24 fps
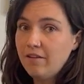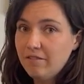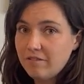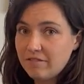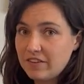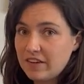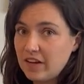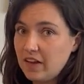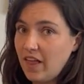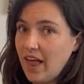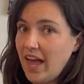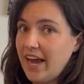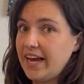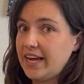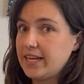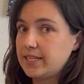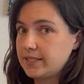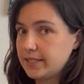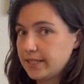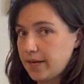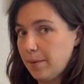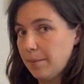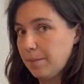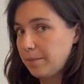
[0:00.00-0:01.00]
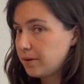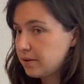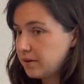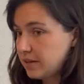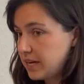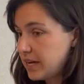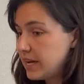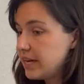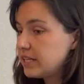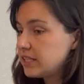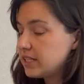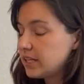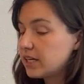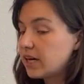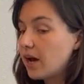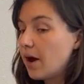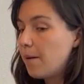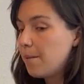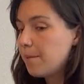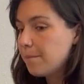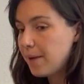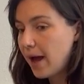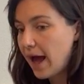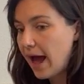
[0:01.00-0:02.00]
feel like it's complete, to
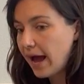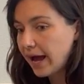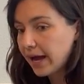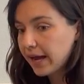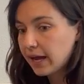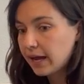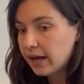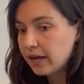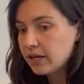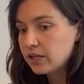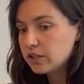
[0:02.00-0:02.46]
come back